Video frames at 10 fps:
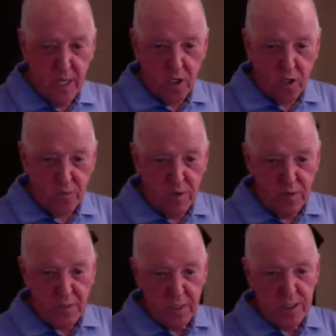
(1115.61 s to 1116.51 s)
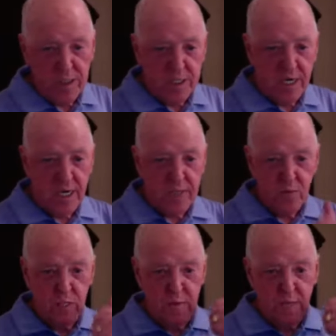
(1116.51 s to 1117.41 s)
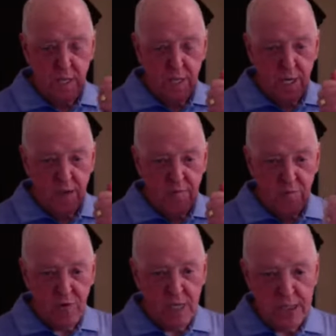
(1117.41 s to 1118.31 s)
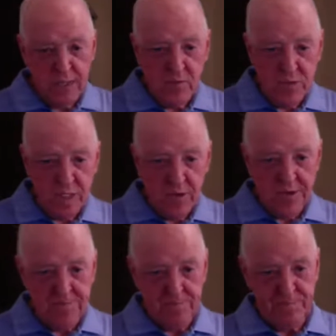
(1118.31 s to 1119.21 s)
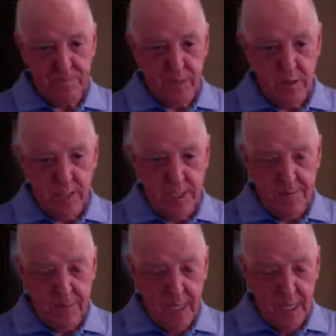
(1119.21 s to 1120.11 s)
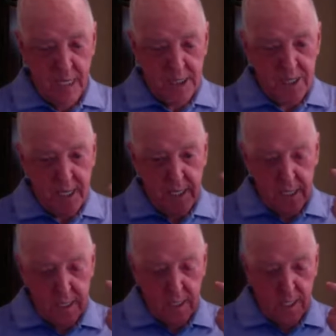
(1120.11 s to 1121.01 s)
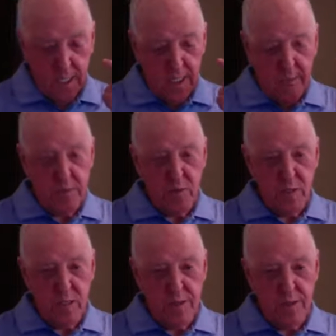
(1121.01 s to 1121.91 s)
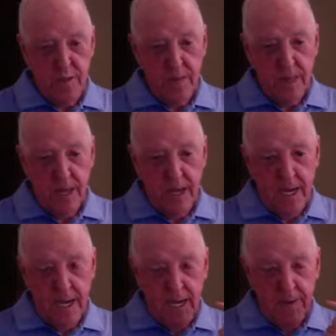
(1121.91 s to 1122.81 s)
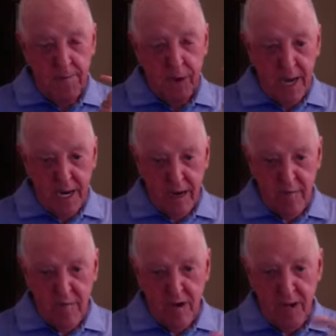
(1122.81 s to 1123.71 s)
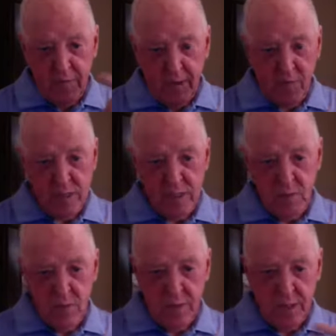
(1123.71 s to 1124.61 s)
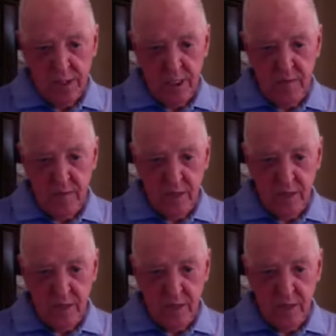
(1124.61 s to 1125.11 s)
A good proposition starts with a forecasted result, okay? Second, it comes with a plan for how that result will be achieved.